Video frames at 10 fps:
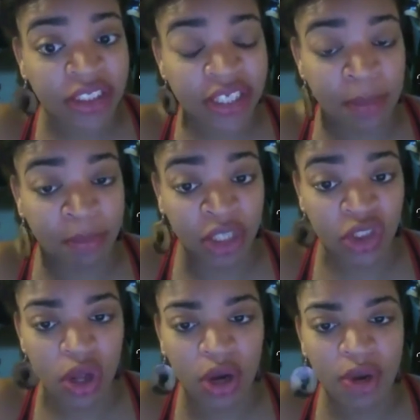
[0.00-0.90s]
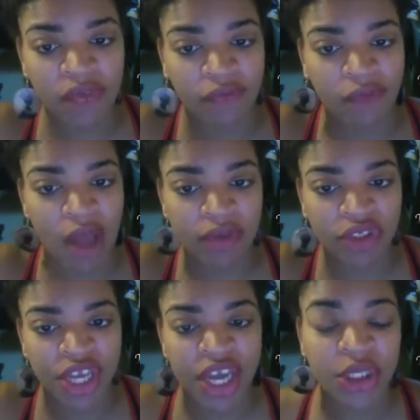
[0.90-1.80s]
and they've been slaughtering us for 500
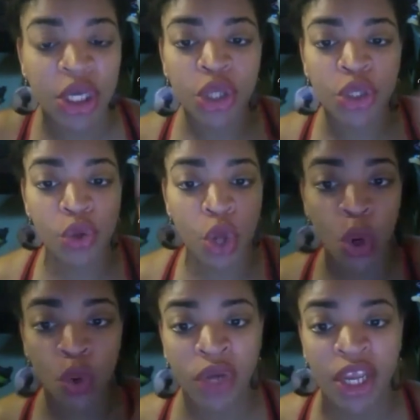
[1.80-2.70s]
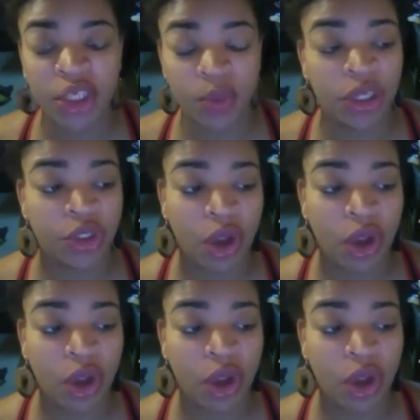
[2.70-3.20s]
years, you coon niggas want to talk